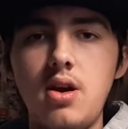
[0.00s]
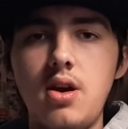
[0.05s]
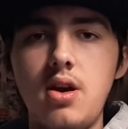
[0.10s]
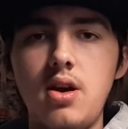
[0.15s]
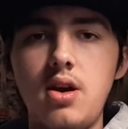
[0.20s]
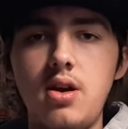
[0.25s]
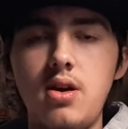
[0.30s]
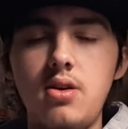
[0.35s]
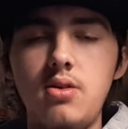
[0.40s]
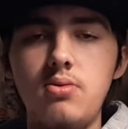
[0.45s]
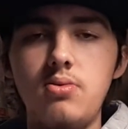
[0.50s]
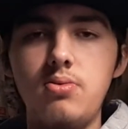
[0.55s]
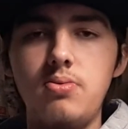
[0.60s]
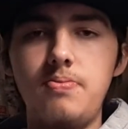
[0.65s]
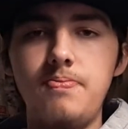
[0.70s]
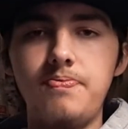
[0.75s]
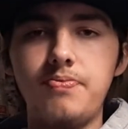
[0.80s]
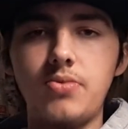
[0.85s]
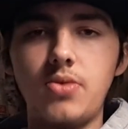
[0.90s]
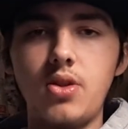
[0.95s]

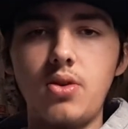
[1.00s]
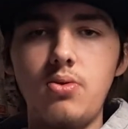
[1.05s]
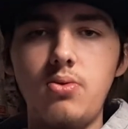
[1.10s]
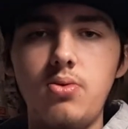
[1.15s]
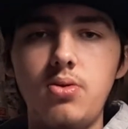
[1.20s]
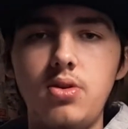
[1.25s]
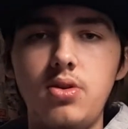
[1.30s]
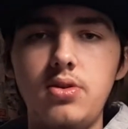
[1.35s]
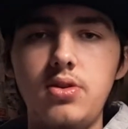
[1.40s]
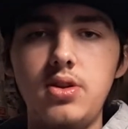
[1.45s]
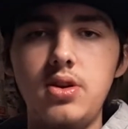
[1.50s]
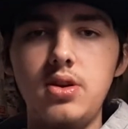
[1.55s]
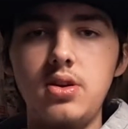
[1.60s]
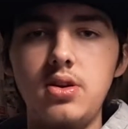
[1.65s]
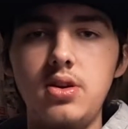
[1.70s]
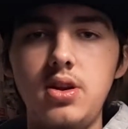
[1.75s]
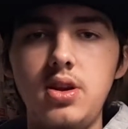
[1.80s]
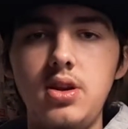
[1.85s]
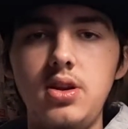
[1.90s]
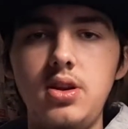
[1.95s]
were
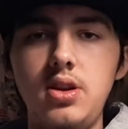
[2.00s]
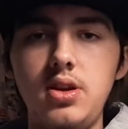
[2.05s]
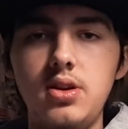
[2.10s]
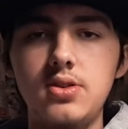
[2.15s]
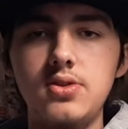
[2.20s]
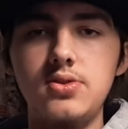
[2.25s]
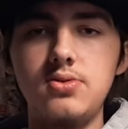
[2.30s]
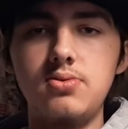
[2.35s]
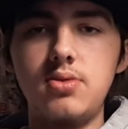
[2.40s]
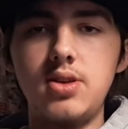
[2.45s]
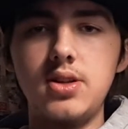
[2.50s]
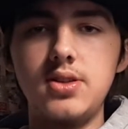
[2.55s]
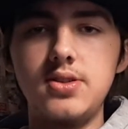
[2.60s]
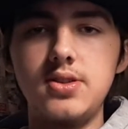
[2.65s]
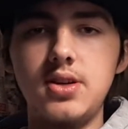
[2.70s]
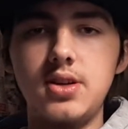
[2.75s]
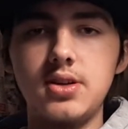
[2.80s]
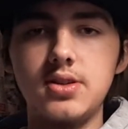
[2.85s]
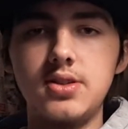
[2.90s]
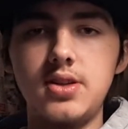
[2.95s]
the Indians, Red
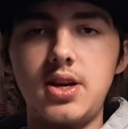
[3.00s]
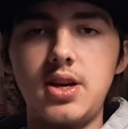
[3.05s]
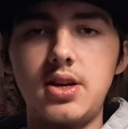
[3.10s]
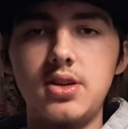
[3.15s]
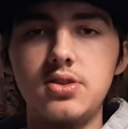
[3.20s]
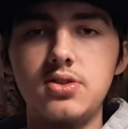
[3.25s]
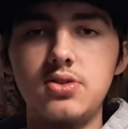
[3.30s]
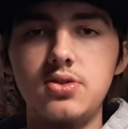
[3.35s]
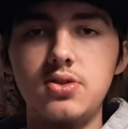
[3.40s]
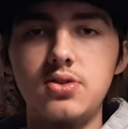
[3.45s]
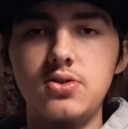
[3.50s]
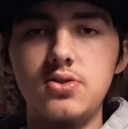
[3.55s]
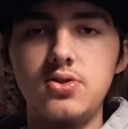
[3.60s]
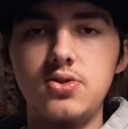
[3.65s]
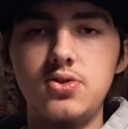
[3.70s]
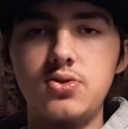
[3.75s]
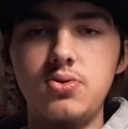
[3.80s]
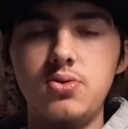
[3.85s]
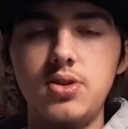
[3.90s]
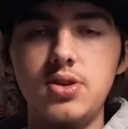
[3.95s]
Sox,
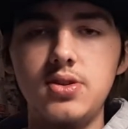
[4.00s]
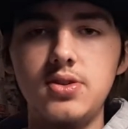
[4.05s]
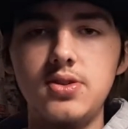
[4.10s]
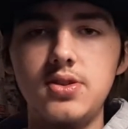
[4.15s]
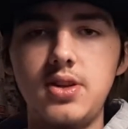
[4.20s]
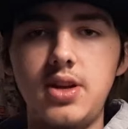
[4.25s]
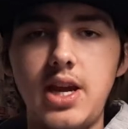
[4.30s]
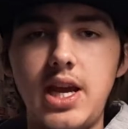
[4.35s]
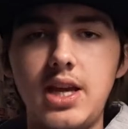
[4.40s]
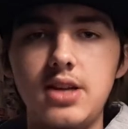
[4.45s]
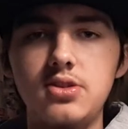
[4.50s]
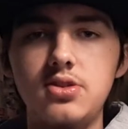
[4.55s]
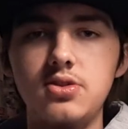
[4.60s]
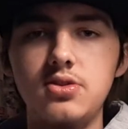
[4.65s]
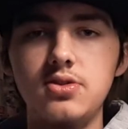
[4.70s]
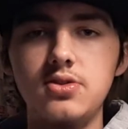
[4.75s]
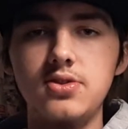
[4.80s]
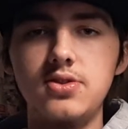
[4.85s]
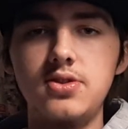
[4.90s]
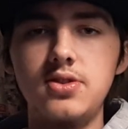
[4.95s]
Astros, Twins, and
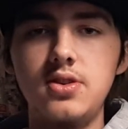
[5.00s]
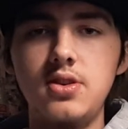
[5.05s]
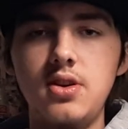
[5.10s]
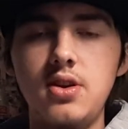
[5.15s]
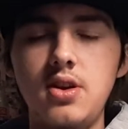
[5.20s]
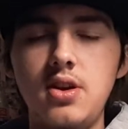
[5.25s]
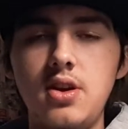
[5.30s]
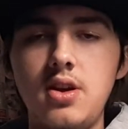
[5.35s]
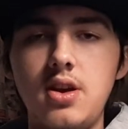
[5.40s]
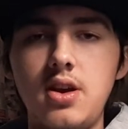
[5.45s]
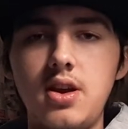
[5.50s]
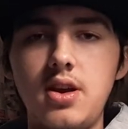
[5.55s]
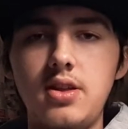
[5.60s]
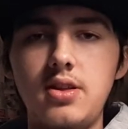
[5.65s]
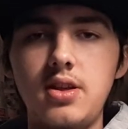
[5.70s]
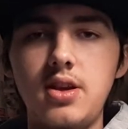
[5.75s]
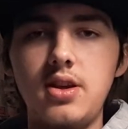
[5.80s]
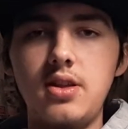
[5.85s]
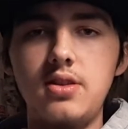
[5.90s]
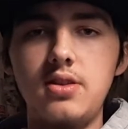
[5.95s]
Angels.
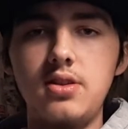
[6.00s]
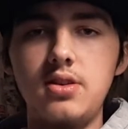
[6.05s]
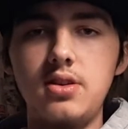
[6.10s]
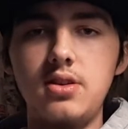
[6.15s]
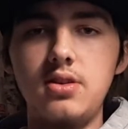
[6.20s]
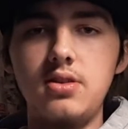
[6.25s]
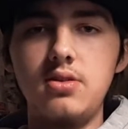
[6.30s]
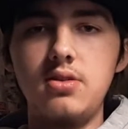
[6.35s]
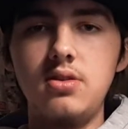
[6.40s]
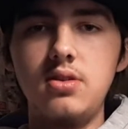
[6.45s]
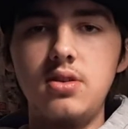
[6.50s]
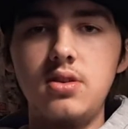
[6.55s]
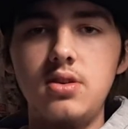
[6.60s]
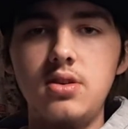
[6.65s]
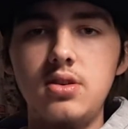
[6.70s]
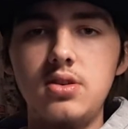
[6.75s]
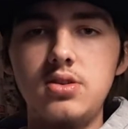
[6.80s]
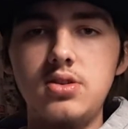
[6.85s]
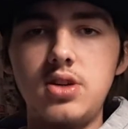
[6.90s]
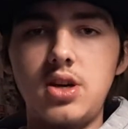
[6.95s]
And then the
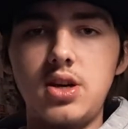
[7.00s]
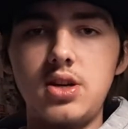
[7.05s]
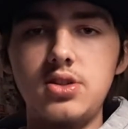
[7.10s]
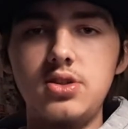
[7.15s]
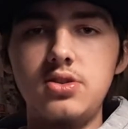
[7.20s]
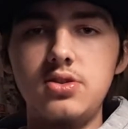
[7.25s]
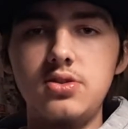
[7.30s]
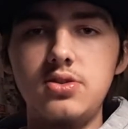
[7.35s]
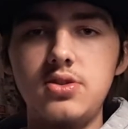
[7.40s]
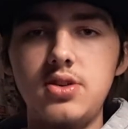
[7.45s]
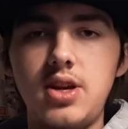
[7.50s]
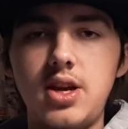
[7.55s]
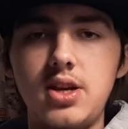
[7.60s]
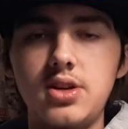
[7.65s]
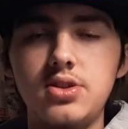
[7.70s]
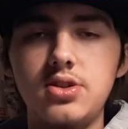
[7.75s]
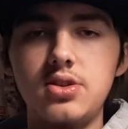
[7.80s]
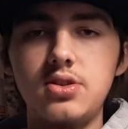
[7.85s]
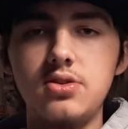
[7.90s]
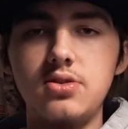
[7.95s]
Dodgers,
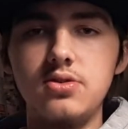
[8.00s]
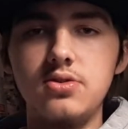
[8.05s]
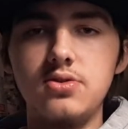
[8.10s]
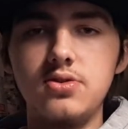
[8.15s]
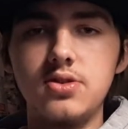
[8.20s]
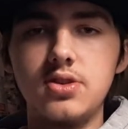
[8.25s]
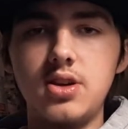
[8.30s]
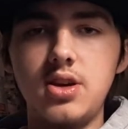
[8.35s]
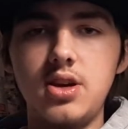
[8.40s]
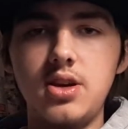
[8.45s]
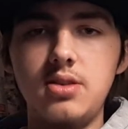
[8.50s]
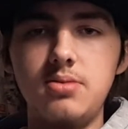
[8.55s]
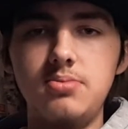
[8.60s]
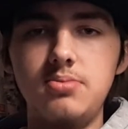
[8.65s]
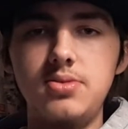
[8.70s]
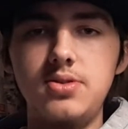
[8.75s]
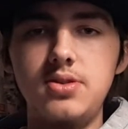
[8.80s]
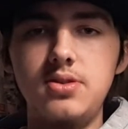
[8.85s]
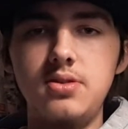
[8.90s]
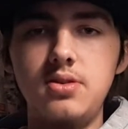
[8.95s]
Nationals,
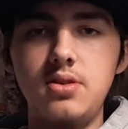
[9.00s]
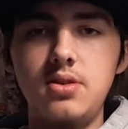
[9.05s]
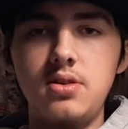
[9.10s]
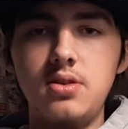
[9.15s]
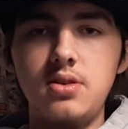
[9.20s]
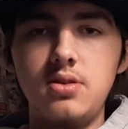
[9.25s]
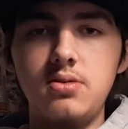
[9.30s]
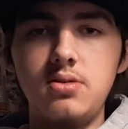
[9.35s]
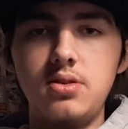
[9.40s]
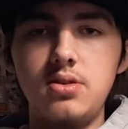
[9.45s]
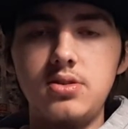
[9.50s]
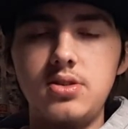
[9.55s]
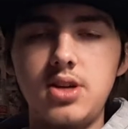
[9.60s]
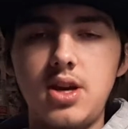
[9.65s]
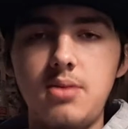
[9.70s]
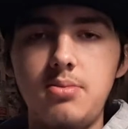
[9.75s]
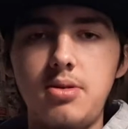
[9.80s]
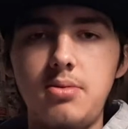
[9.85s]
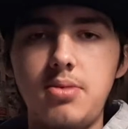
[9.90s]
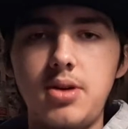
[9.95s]
Cubs,
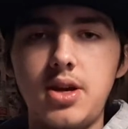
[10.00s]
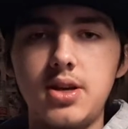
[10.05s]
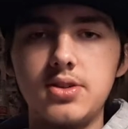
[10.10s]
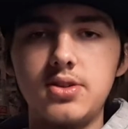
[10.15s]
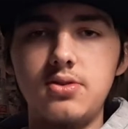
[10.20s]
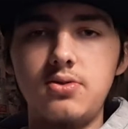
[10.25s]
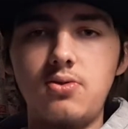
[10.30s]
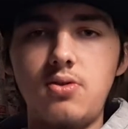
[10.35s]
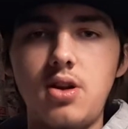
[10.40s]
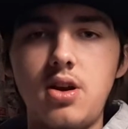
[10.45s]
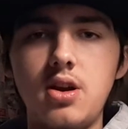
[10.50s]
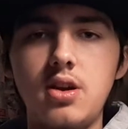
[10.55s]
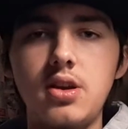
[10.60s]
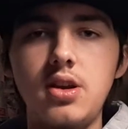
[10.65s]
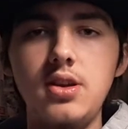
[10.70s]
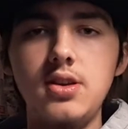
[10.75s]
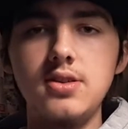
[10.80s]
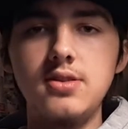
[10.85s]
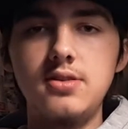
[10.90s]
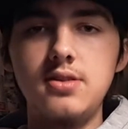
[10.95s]
Diamondbacks, and
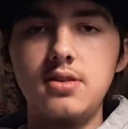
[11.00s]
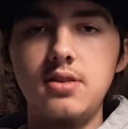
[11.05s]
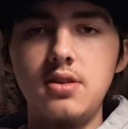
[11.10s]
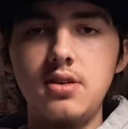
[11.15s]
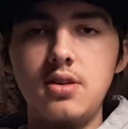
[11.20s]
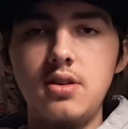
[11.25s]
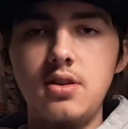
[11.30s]
Rockies.